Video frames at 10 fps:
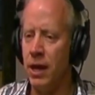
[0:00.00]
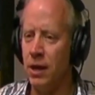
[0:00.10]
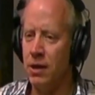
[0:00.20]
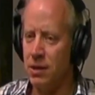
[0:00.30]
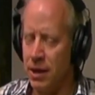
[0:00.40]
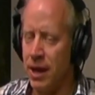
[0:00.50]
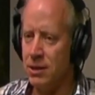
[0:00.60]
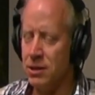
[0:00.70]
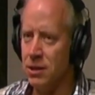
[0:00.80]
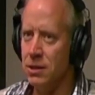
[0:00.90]

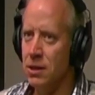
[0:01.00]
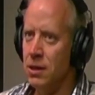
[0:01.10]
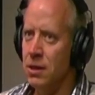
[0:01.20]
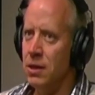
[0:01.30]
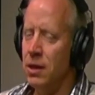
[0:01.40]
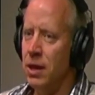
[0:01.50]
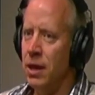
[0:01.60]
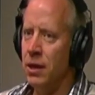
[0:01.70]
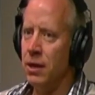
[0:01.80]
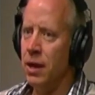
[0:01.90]
taxing,
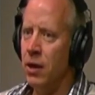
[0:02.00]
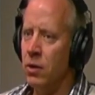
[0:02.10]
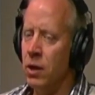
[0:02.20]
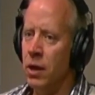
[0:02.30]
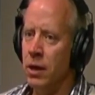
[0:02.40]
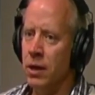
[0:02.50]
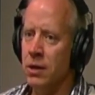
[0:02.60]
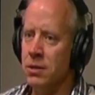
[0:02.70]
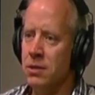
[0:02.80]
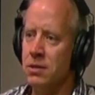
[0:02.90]
and how God
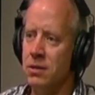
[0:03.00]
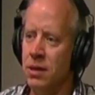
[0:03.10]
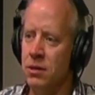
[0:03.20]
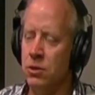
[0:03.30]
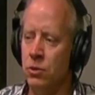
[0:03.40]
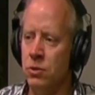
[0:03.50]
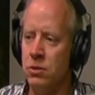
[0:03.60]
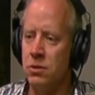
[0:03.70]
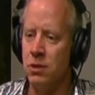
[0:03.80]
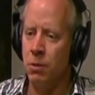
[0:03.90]
has
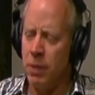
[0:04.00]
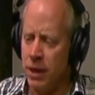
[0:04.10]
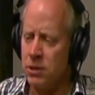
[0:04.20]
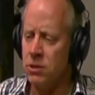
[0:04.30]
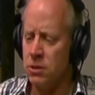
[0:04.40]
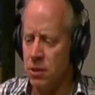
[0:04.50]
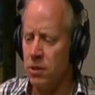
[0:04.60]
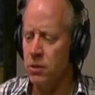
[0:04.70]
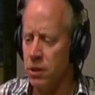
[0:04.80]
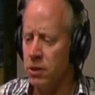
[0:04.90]
used our pastors and
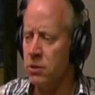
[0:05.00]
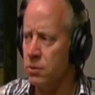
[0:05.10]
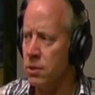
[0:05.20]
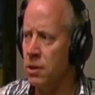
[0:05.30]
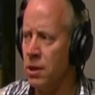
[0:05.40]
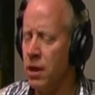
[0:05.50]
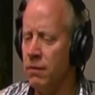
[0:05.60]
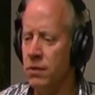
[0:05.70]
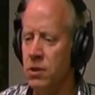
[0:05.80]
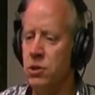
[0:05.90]
other leaders within the life
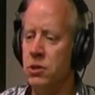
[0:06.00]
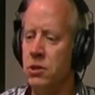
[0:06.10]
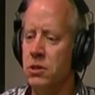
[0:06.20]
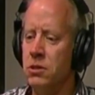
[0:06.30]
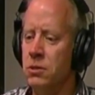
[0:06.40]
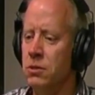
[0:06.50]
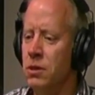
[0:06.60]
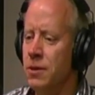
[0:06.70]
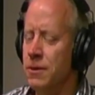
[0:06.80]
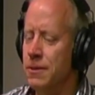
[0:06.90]
of the church to,
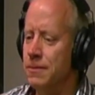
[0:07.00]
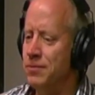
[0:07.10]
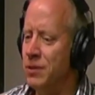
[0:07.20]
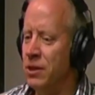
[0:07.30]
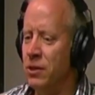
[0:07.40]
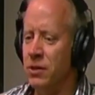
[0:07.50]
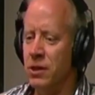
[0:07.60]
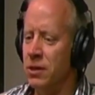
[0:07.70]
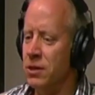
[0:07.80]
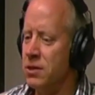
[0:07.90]
in
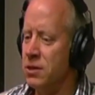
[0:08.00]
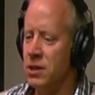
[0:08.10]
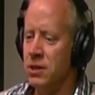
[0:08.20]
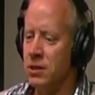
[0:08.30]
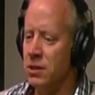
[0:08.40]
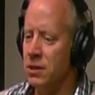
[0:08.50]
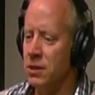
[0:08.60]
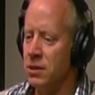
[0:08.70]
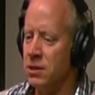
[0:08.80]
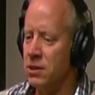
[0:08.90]
this season,
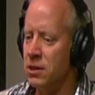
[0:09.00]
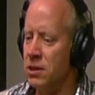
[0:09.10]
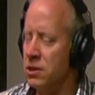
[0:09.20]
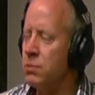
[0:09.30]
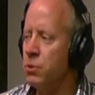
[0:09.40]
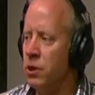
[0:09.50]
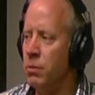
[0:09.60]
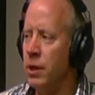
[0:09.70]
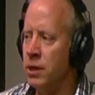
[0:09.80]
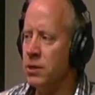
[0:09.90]
it's just pretty
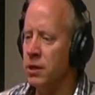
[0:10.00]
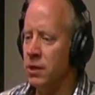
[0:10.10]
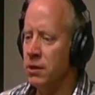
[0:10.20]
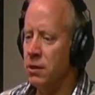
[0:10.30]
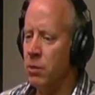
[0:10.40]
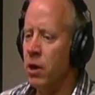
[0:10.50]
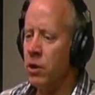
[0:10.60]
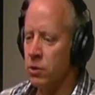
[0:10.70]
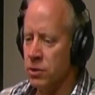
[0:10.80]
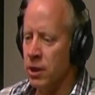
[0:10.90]
amazing. And my heart
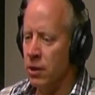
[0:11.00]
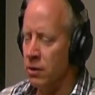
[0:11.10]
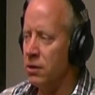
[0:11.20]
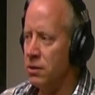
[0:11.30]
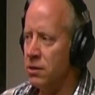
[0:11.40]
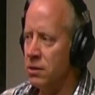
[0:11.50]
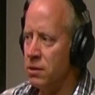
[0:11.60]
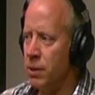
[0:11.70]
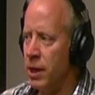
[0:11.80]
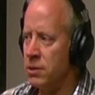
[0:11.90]
goes out to
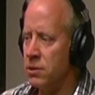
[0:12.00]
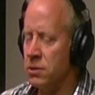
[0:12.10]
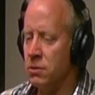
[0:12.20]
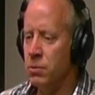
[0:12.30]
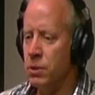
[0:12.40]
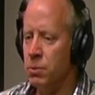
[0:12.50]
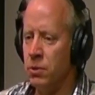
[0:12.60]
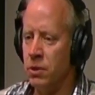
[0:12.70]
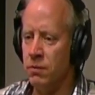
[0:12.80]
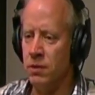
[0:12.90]
pastors and people
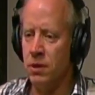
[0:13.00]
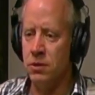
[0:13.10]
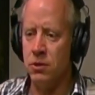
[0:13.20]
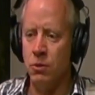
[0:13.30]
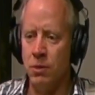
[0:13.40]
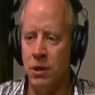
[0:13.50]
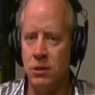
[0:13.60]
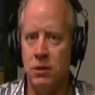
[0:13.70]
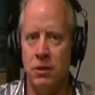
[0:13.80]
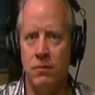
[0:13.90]
that have done so much
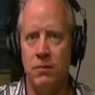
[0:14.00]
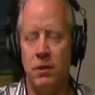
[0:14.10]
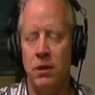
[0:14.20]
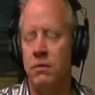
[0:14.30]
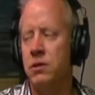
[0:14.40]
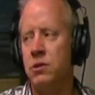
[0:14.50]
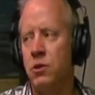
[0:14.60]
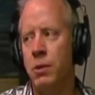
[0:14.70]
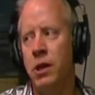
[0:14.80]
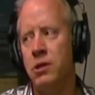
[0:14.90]
and have given so
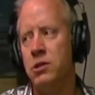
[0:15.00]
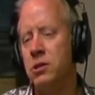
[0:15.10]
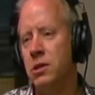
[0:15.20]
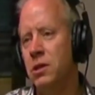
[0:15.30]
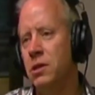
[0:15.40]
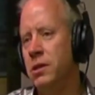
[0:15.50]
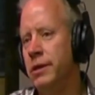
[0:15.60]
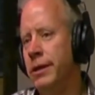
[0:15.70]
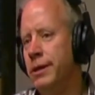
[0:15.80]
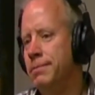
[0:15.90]
much,
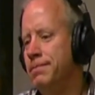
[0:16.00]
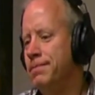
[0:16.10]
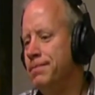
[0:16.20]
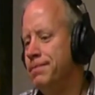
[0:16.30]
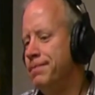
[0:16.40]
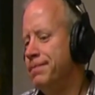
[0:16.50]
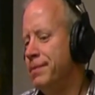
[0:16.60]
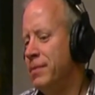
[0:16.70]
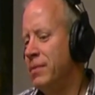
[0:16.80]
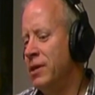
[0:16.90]

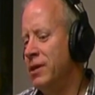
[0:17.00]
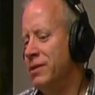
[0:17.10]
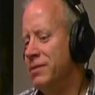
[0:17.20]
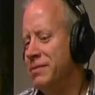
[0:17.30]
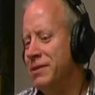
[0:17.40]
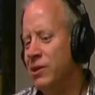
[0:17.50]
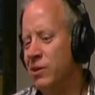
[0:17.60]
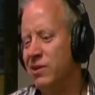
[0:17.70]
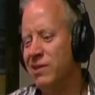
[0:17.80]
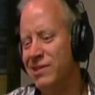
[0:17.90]
that
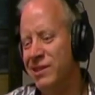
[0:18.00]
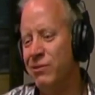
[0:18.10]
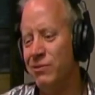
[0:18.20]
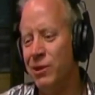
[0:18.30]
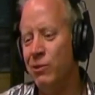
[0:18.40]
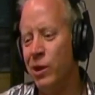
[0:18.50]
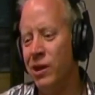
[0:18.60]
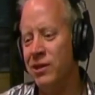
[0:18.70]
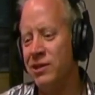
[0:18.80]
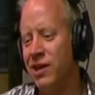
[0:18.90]
in a way
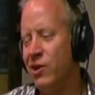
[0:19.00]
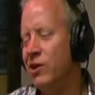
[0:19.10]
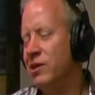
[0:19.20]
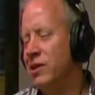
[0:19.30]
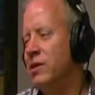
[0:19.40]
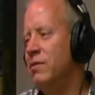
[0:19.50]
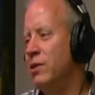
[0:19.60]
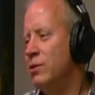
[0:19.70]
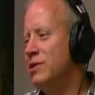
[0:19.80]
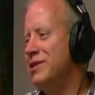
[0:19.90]
it's kind of hard to leave in
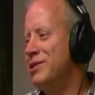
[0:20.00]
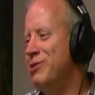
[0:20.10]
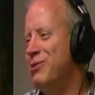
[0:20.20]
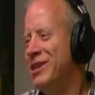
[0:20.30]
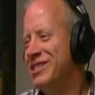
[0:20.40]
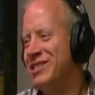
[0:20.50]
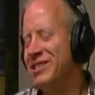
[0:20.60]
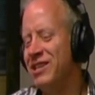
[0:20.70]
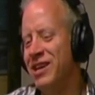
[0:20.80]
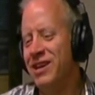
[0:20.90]
those situations.
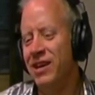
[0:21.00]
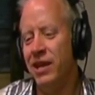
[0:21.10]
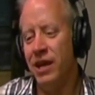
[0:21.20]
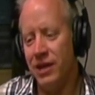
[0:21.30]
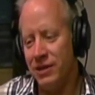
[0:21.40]
Sure. And yet,